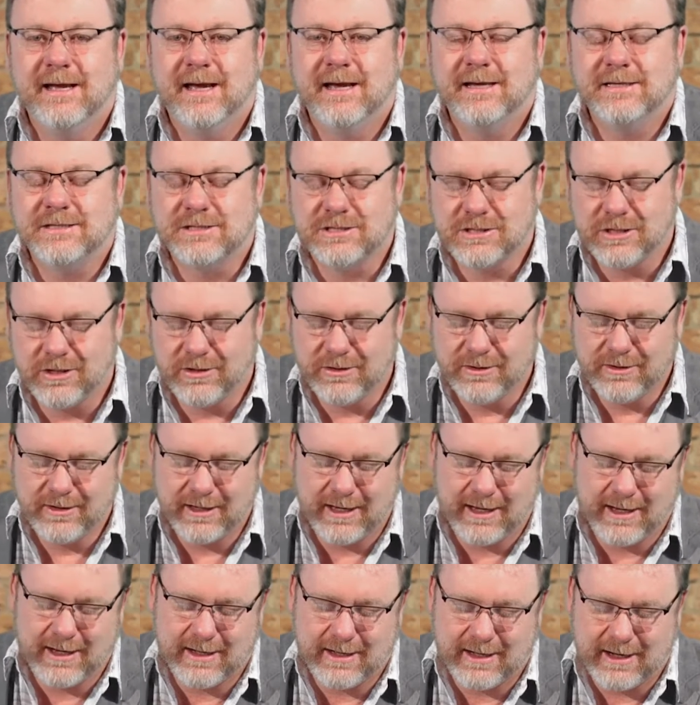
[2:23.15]
And so
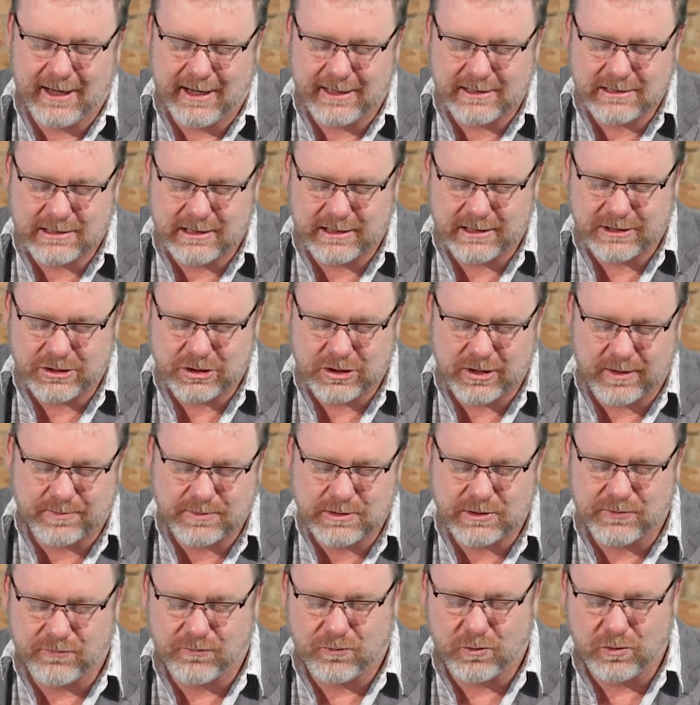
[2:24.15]
in Exodus
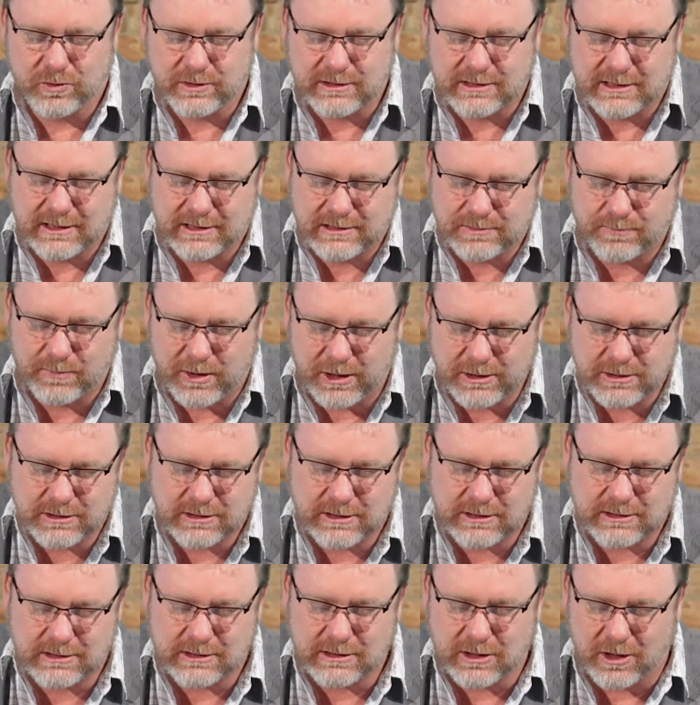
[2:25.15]
chapter 4, it says,
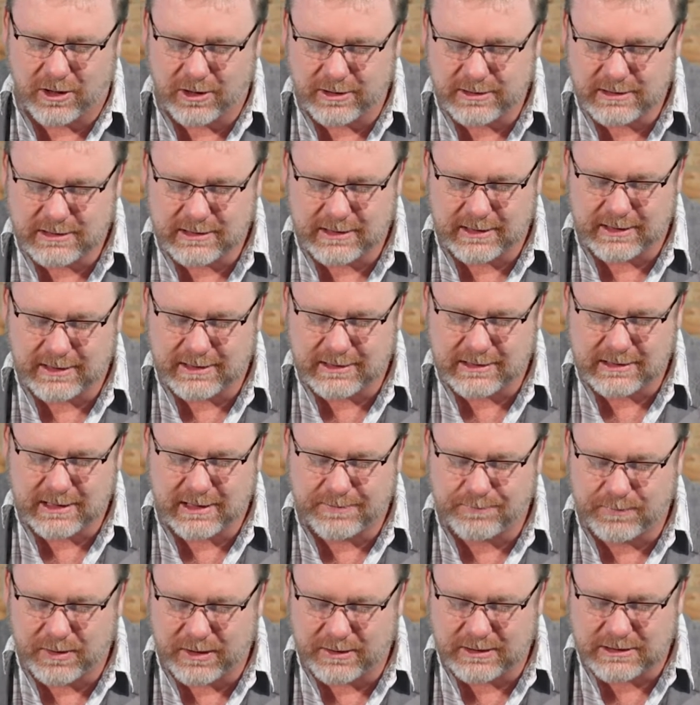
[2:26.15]
Moses answered and
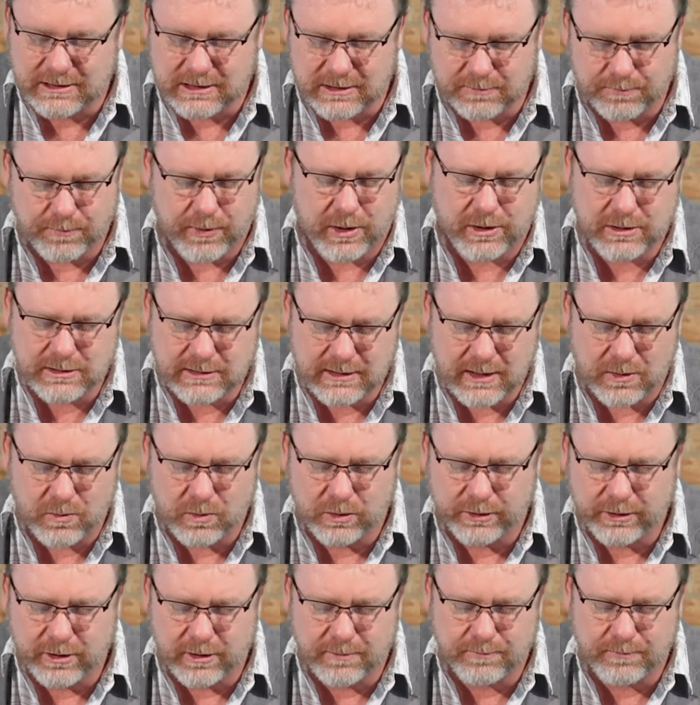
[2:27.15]
said, "But suppose they
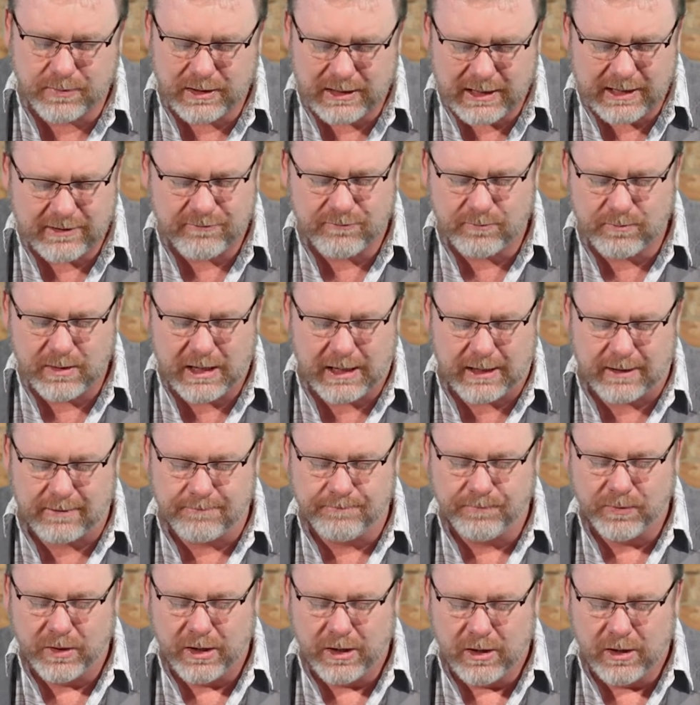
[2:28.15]
will not believe me
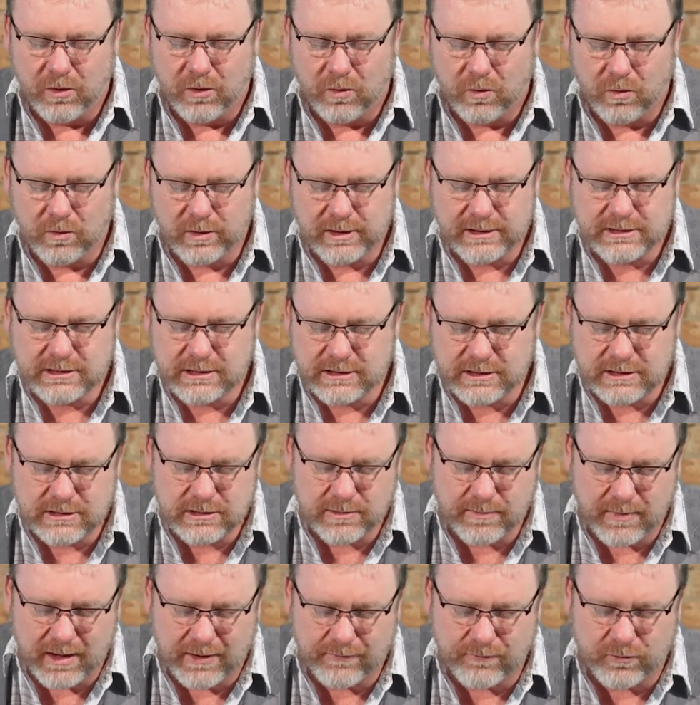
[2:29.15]
or listen
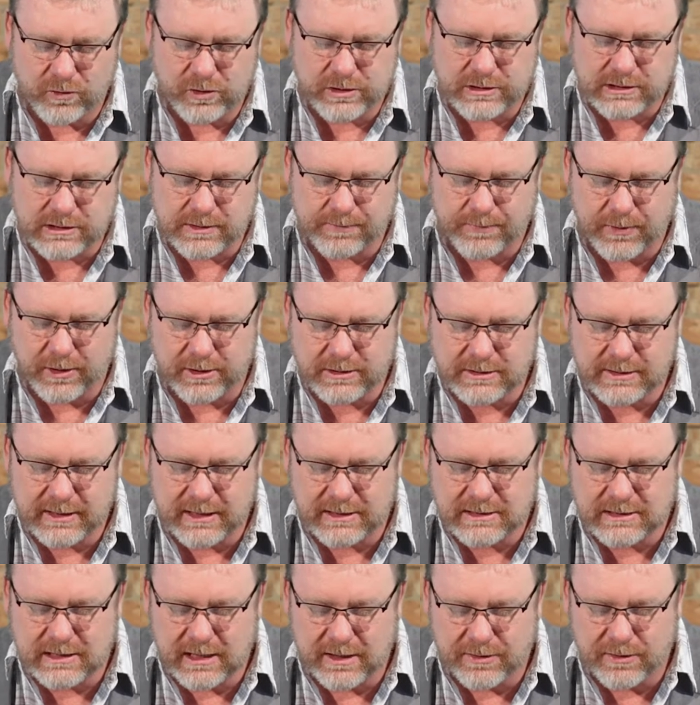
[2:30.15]
to my voice. Suppose
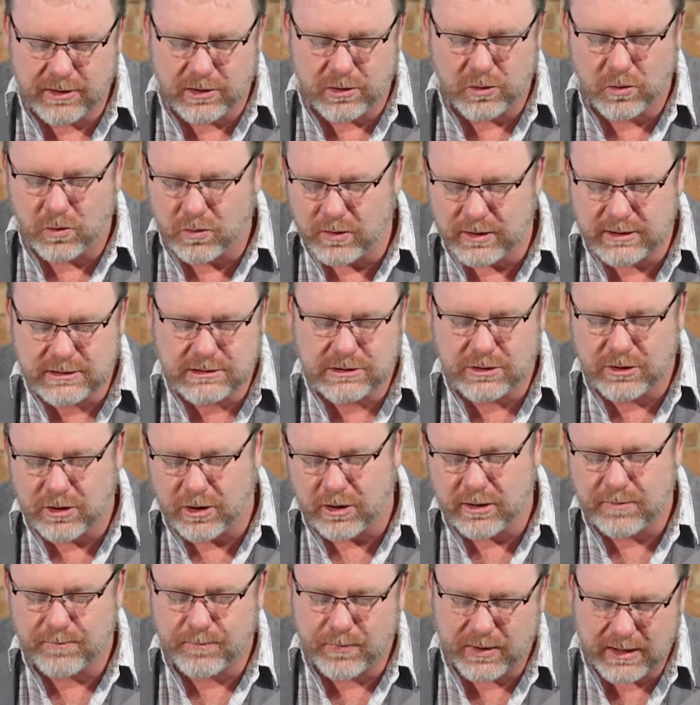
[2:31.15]
they say the Lord has
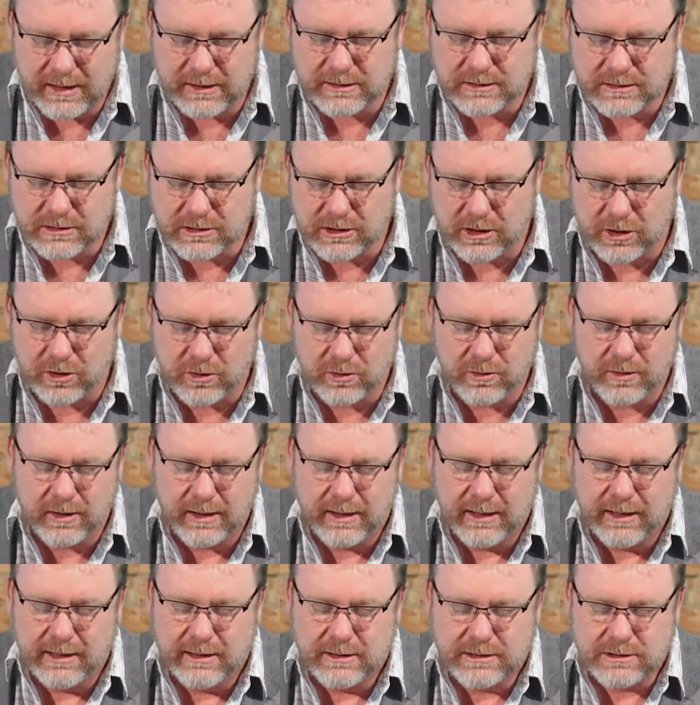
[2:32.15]
not appeared to you."
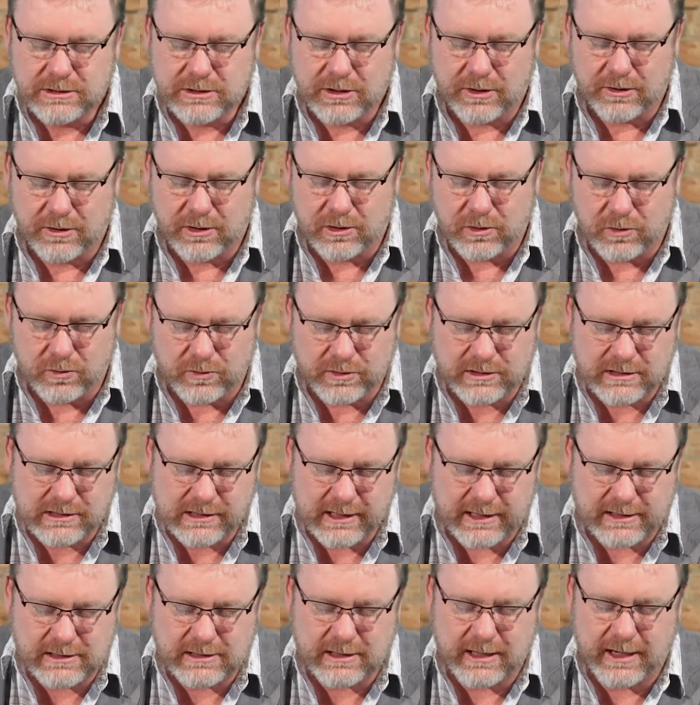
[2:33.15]
So the Lord
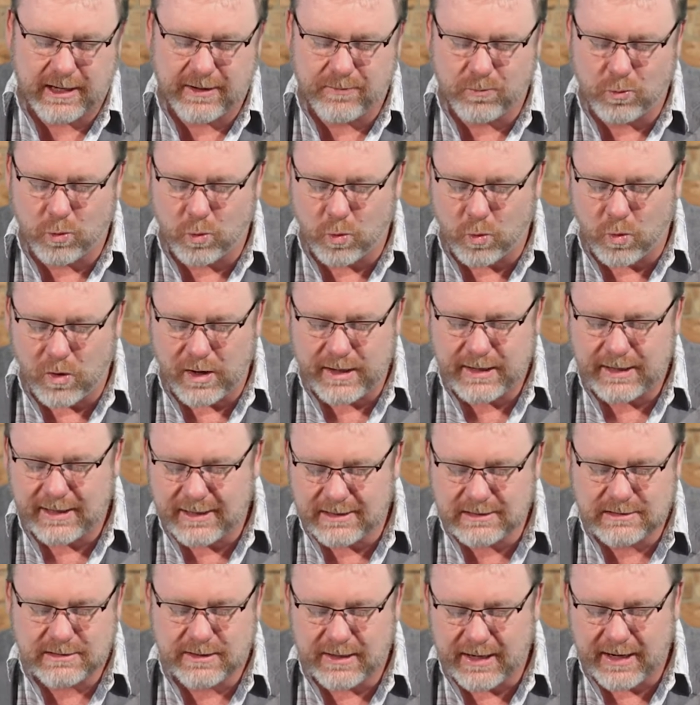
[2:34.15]
said to him, "What
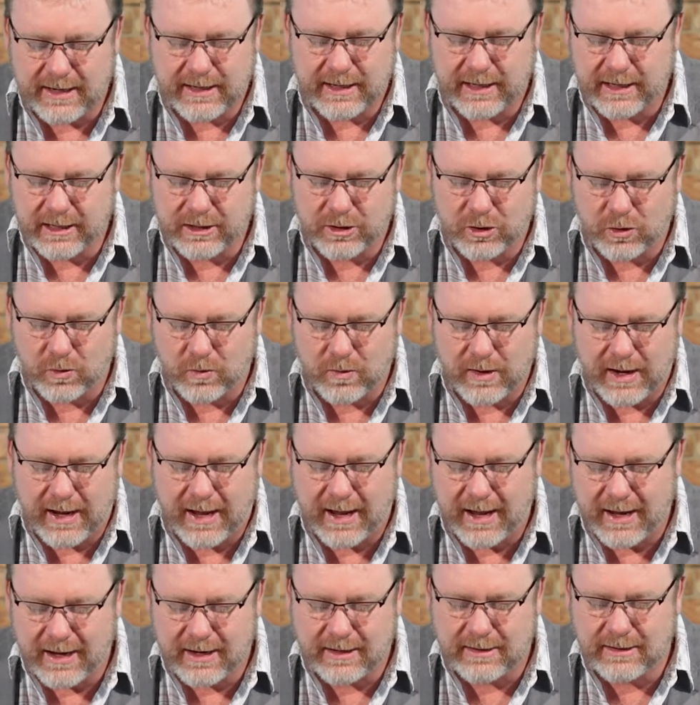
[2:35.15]
is that in your
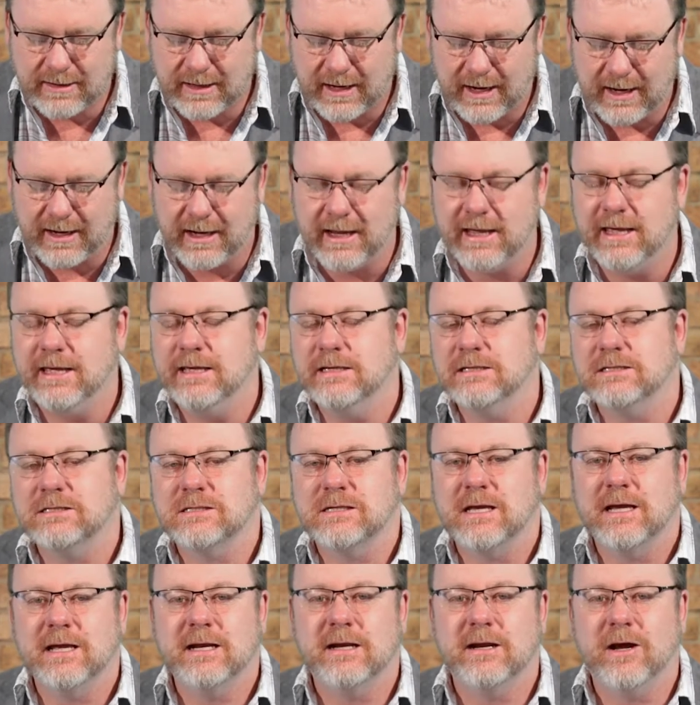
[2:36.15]
hand?" And he
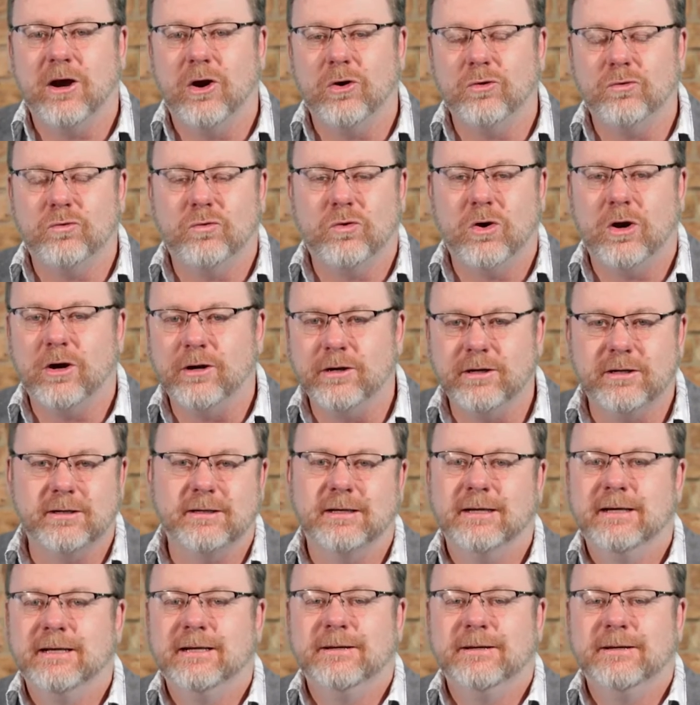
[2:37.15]
said, "A rod,